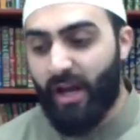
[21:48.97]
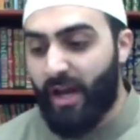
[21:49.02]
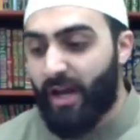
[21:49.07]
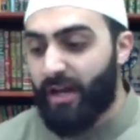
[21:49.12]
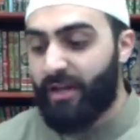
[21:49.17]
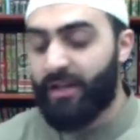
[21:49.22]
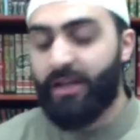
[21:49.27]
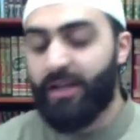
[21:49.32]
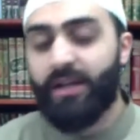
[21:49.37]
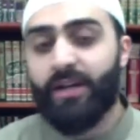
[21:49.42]

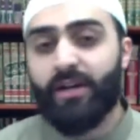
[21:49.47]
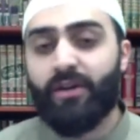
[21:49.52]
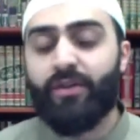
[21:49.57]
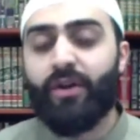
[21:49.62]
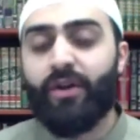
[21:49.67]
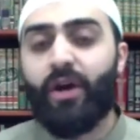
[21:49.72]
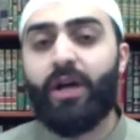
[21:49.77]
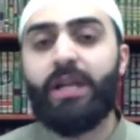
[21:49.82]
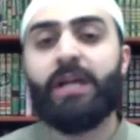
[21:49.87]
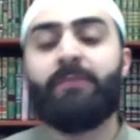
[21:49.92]
Here,
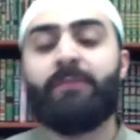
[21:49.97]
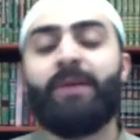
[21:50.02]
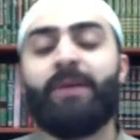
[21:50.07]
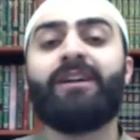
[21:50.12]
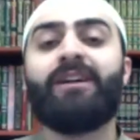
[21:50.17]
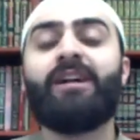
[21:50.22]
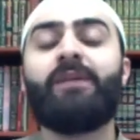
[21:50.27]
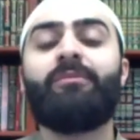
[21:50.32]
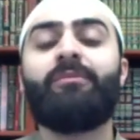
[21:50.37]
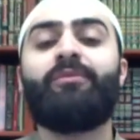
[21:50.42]
the
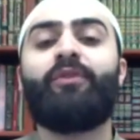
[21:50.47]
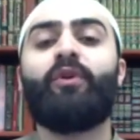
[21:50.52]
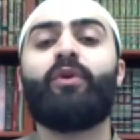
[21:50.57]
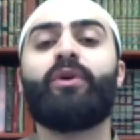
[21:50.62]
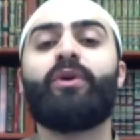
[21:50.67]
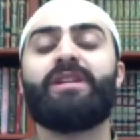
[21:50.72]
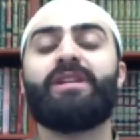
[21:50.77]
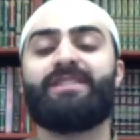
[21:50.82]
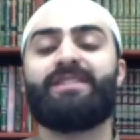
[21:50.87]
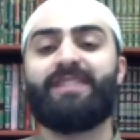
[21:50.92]
ulama come
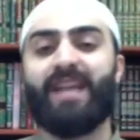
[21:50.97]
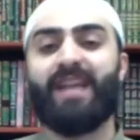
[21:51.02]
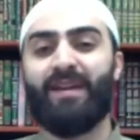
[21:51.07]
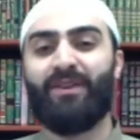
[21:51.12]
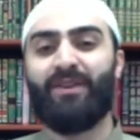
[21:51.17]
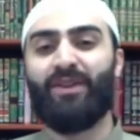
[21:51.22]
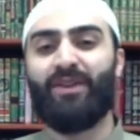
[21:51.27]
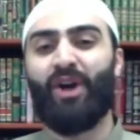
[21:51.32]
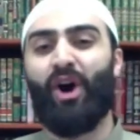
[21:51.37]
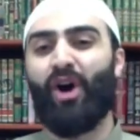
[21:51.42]
forward and say
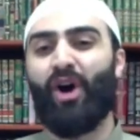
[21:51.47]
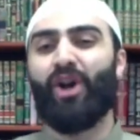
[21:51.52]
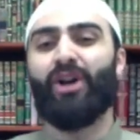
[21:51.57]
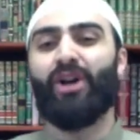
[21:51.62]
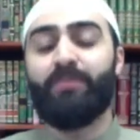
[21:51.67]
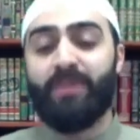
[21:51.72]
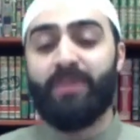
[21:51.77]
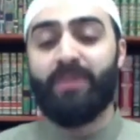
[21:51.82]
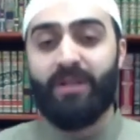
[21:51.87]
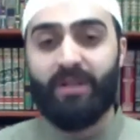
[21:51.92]
the
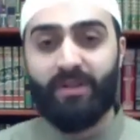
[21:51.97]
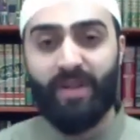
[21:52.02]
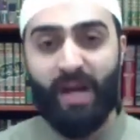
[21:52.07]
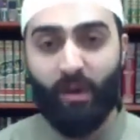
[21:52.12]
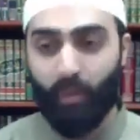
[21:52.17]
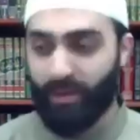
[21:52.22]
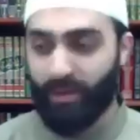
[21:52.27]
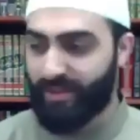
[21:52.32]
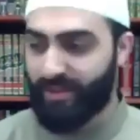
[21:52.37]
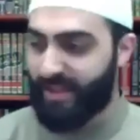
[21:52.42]
army that
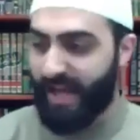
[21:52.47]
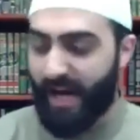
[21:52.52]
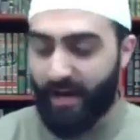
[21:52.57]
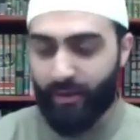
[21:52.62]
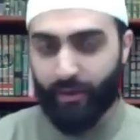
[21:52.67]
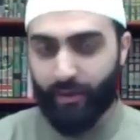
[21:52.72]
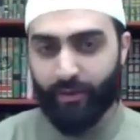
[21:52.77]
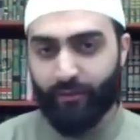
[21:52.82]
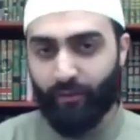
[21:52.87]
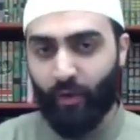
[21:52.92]
was
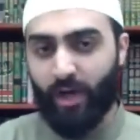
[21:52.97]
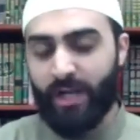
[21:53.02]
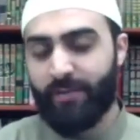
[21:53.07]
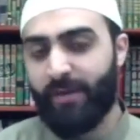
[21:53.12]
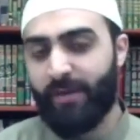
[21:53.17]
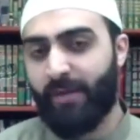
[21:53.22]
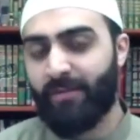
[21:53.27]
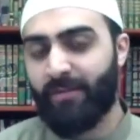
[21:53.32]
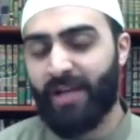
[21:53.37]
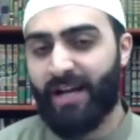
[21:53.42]
gathered for
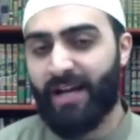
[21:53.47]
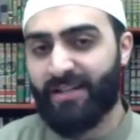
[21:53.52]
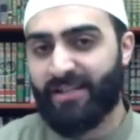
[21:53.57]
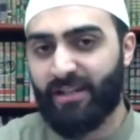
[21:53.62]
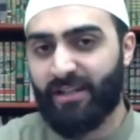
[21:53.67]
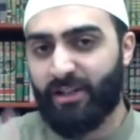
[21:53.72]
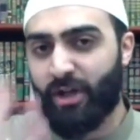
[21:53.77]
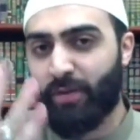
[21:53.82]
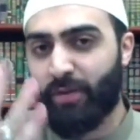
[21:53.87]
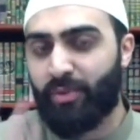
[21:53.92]
Imam
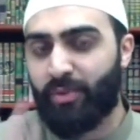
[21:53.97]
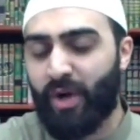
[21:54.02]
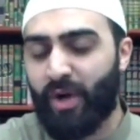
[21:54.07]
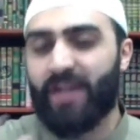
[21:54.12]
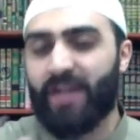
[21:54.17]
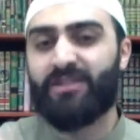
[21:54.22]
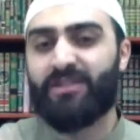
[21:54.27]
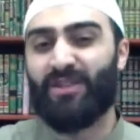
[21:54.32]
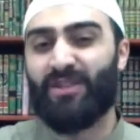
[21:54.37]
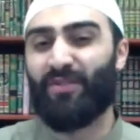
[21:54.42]
al-Hasan
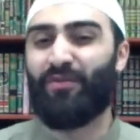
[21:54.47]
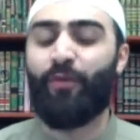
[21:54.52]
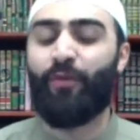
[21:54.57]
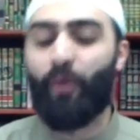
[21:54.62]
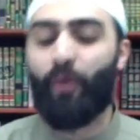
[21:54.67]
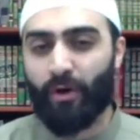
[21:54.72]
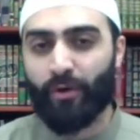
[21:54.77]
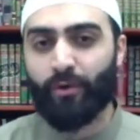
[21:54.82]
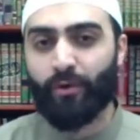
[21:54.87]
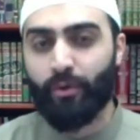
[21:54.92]
comprised of
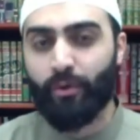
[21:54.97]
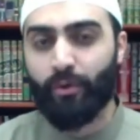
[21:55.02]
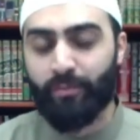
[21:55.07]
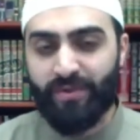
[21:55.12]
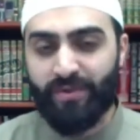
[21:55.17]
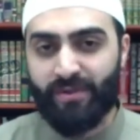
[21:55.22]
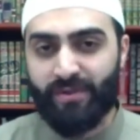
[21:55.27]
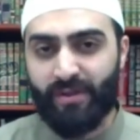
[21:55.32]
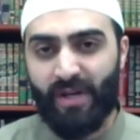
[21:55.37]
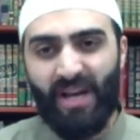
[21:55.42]
4
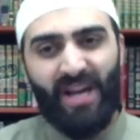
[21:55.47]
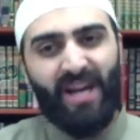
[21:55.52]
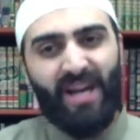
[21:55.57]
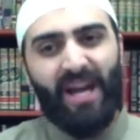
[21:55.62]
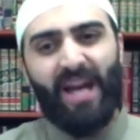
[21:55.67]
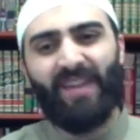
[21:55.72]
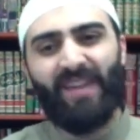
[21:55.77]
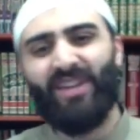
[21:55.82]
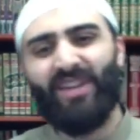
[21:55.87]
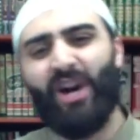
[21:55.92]
groups.
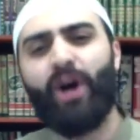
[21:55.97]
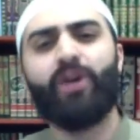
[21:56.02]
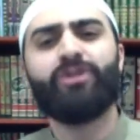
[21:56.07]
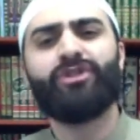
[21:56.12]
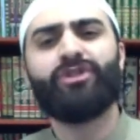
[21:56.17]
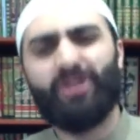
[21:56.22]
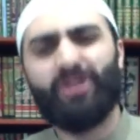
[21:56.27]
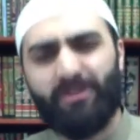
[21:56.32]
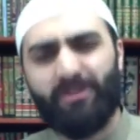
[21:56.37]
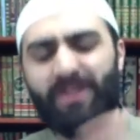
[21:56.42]
And they
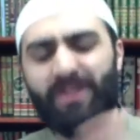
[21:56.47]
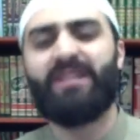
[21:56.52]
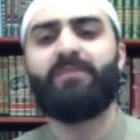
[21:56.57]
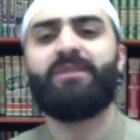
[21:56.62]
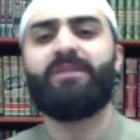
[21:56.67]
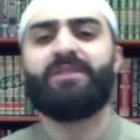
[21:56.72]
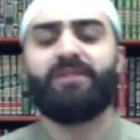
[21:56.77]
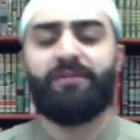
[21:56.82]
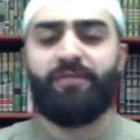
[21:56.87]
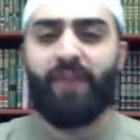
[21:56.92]
also split them
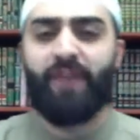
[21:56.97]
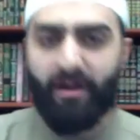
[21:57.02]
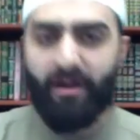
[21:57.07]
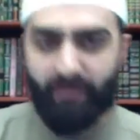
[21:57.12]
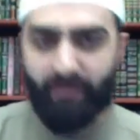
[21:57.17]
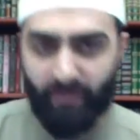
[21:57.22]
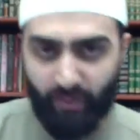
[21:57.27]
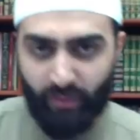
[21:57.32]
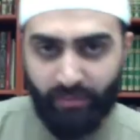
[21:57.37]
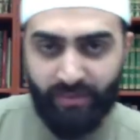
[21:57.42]
into
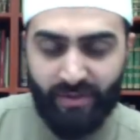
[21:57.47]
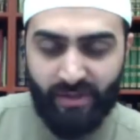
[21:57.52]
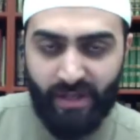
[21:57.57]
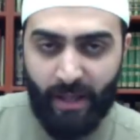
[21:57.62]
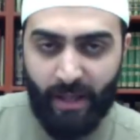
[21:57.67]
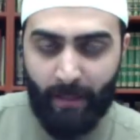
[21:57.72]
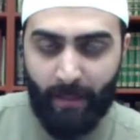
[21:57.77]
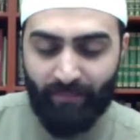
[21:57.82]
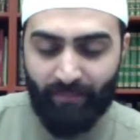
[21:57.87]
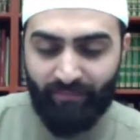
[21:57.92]
5 groups.
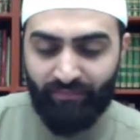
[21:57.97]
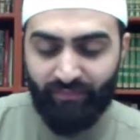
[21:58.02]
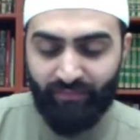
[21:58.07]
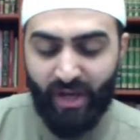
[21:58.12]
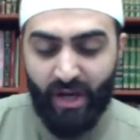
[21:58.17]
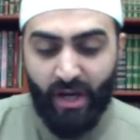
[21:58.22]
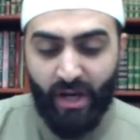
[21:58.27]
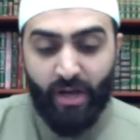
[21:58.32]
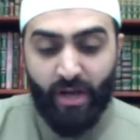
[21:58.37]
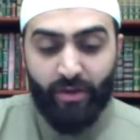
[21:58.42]

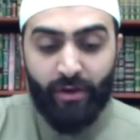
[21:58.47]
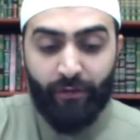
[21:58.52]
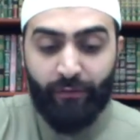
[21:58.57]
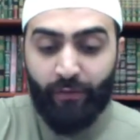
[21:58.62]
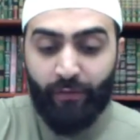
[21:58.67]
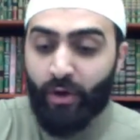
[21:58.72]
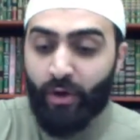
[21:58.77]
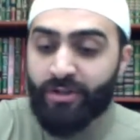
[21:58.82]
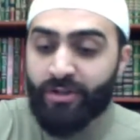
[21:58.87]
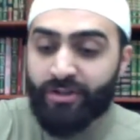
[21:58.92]
The
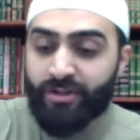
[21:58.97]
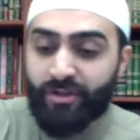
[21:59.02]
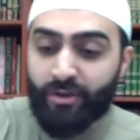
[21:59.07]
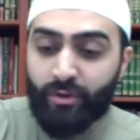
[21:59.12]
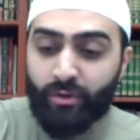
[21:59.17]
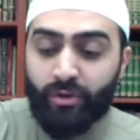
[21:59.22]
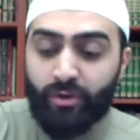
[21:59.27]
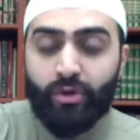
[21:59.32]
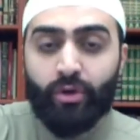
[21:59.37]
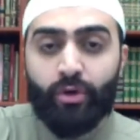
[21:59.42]
first
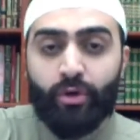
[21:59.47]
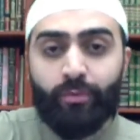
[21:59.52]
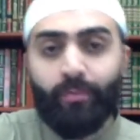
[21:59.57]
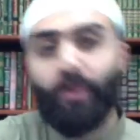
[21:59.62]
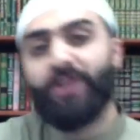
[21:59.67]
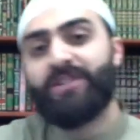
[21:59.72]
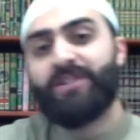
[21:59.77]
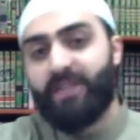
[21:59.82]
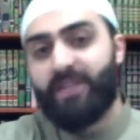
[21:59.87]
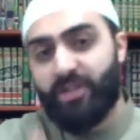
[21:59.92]
group
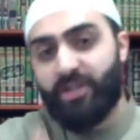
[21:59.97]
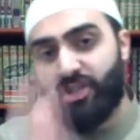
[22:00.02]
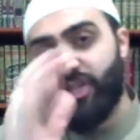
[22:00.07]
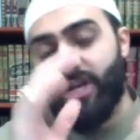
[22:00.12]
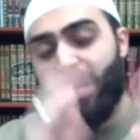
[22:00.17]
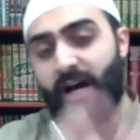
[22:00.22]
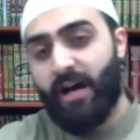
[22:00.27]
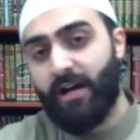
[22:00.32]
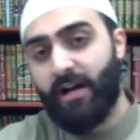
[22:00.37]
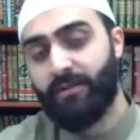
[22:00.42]
was the
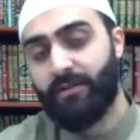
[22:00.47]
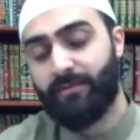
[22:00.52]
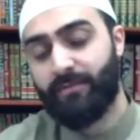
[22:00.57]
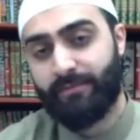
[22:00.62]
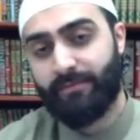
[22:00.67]
Shia.